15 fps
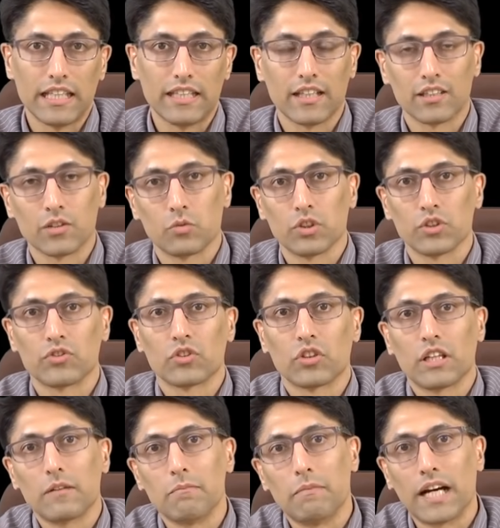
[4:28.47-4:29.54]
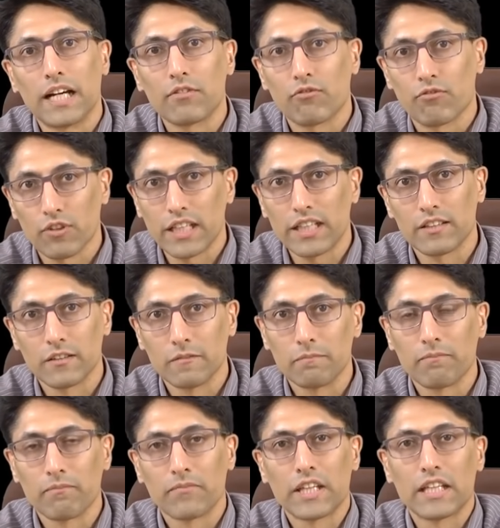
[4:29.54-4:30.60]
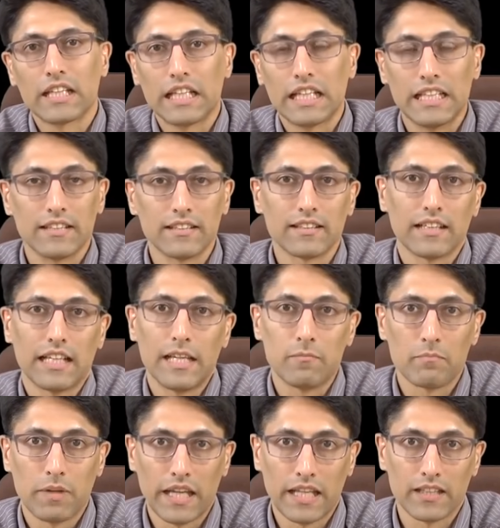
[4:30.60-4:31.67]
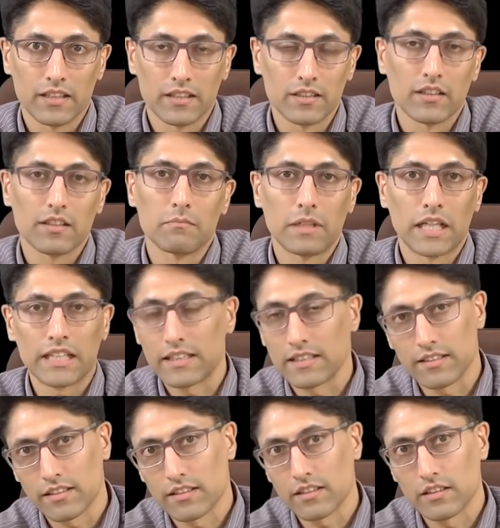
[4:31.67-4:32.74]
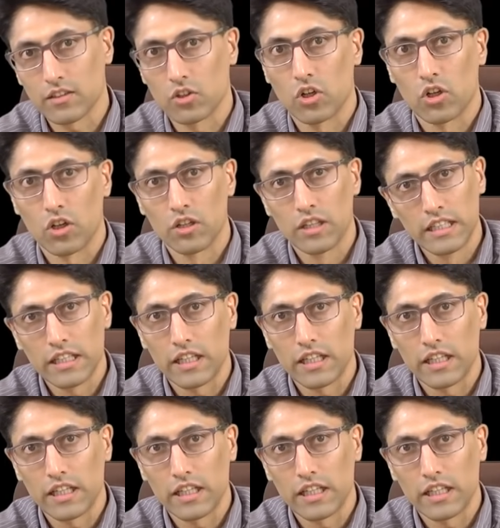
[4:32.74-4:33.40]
In other words, my freedom is impaired by this law.